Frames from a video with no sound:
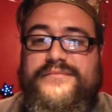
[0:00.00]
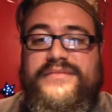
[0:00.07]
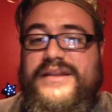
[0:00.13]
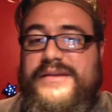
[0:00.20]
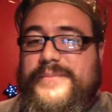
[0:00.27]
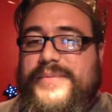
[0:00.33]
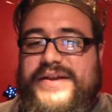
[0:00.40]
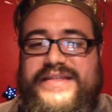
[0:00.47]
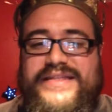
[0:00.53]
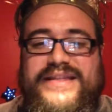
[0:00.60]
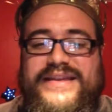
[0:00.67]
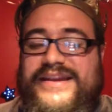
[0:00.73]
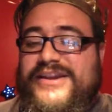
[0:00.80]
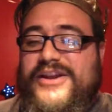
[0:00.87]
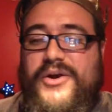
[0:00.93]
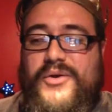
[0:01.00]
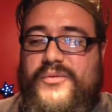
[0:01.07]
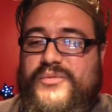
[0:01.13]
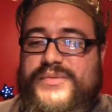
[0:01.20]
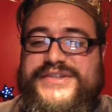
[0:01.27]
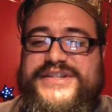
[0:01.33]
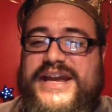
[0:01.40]
but
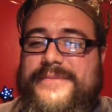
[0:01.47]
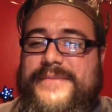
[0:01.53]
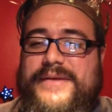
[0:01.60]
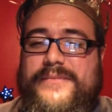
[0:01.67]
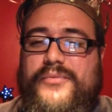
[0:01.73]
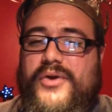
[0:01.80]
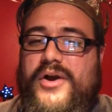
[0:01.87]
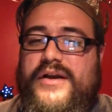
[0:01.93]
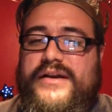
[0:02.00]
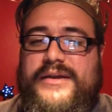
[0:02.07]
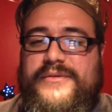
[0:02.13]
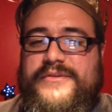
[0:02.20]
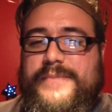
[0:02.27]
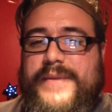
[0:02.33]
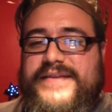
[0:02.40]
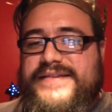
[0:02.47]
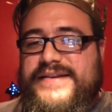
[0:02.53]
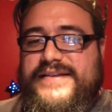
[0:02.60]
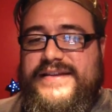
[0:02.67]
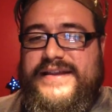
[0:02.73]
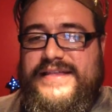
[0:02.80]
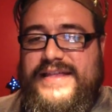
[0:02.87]
with Jamie and Braun, it was
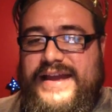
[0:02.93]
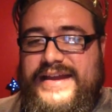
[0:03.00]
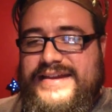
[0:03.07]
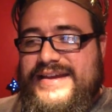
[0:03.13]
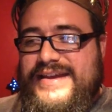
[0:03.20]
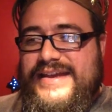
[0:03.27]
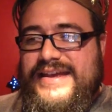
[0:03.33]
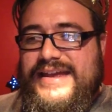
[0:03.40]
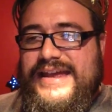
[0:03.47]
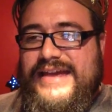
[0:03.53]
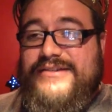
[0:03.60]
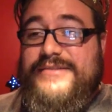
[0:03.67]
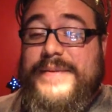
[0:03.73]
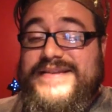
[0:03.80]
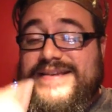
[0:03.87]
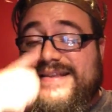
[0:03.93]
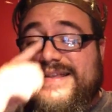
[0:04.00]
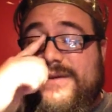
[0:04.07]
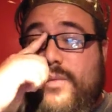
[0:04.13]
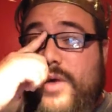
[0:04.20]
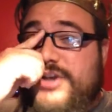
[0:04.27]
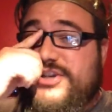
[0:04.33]
basically
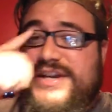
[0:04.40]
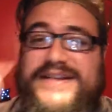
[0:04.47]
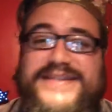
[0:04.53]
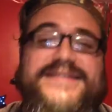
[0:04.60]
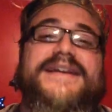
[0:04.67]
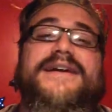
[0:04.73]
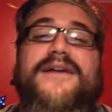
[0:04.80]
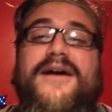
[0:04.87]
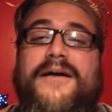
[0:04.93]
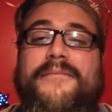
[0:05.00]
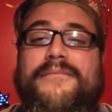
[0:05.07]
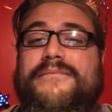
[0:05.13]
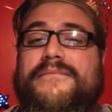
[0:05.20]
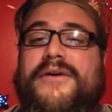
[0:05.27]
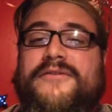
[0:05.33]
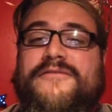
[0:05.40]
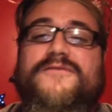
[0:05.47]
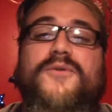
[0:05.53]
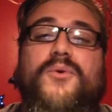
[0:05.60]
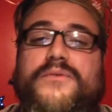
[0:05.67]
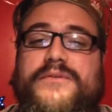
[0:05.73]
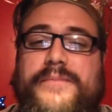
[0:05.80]
watching a sitcom
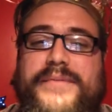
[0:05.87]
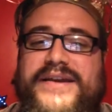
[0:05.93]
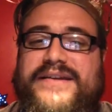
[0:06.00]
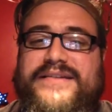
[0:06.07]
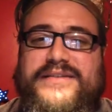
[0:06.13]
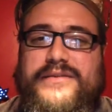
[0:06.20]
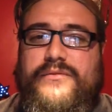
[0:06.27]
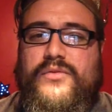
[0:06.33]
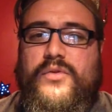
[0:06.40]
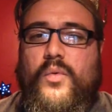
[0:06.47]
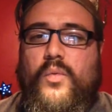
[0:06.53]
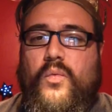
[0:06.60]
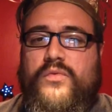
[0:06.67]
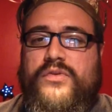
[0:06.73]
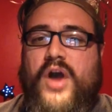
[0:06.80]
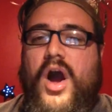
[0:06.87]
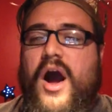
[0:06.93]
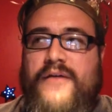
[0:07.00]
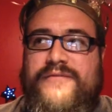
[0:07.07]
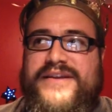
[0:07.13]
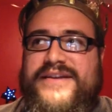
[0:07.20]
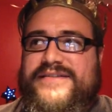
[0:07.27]
unfold because of the
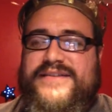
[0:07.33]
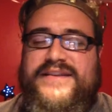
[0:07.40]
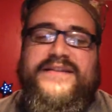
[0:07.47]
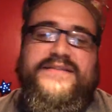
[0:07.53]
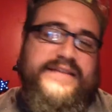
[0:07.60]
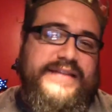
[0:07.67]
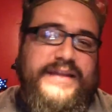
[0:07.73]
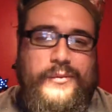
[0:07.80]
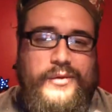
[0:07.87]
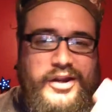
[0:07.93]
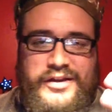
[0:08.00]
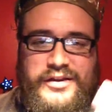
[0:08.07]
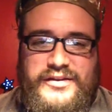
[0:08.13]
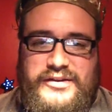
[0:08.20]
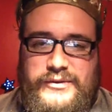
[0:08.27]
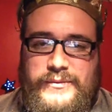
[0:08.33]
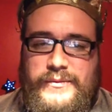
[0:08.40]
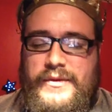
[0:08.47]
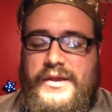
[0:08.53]
obvious things that they were going to do.